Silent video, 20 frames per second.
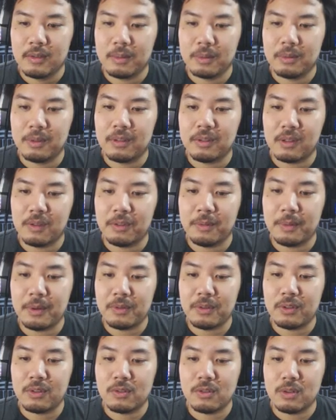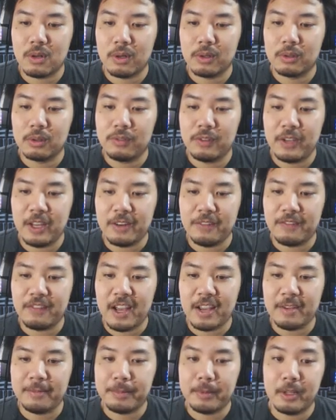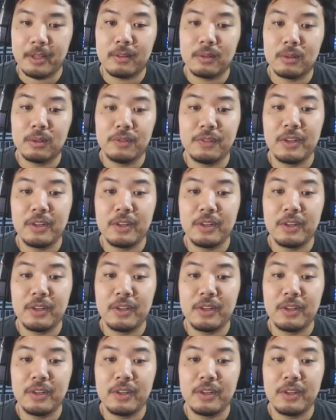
some good stuff, especially Strong Luffy and five plus